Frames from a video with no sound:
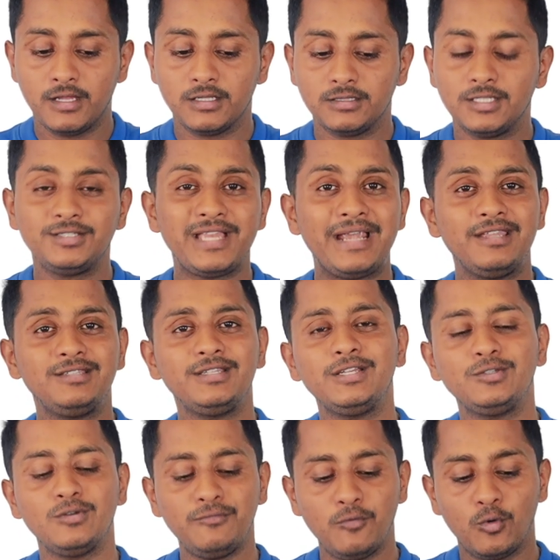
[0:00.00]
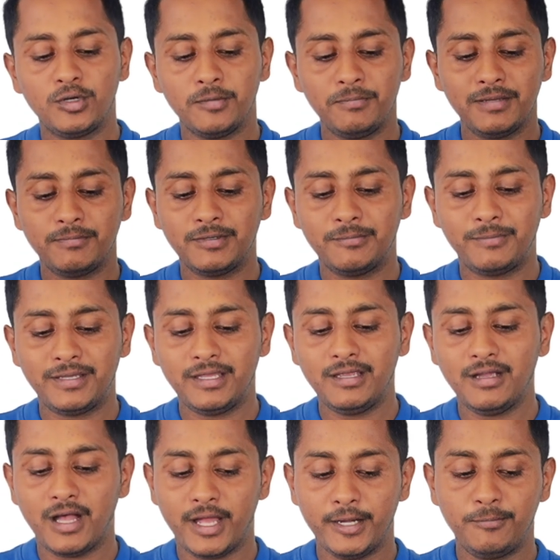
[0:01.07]
The statistics of older people
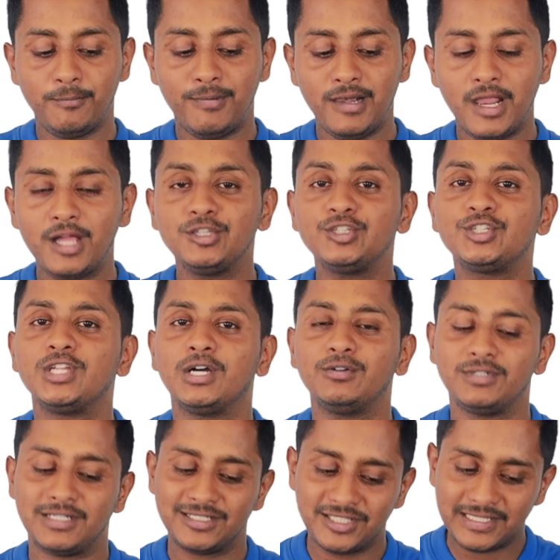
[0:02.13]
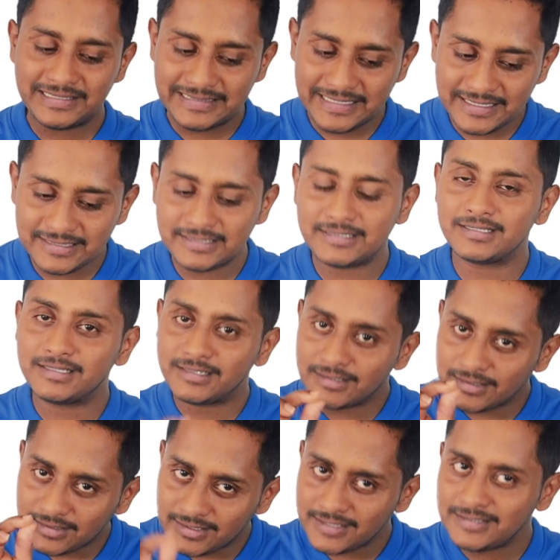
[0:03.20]
being hired plunged down. This
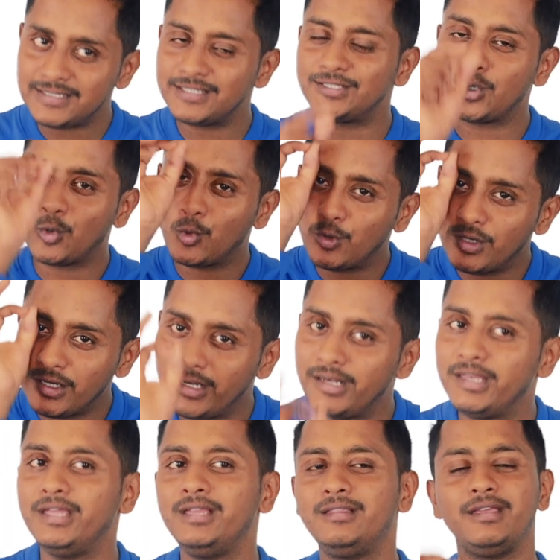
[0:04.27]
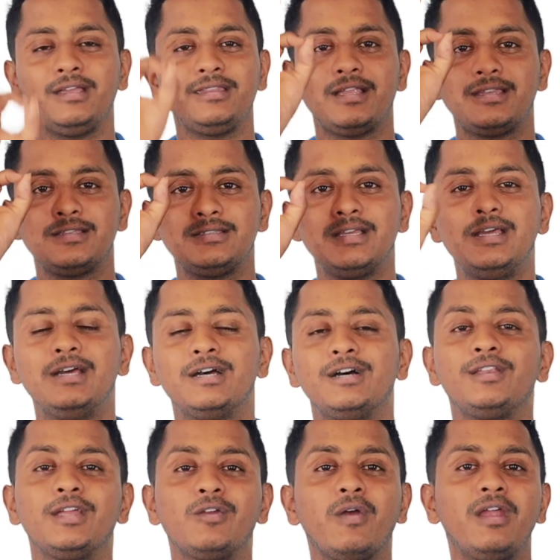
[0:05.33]
is the only thing that is
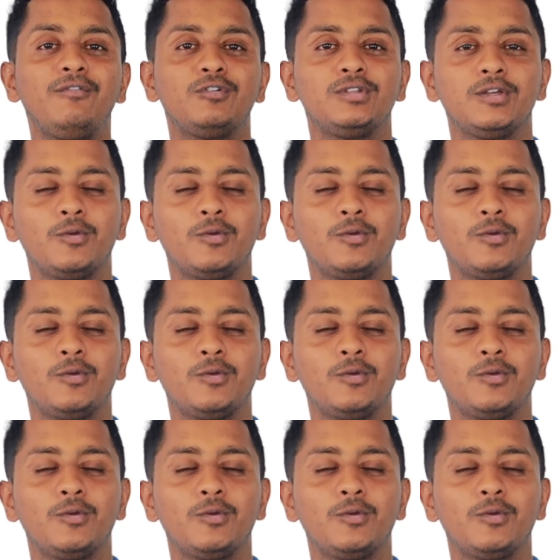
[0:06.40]
required for the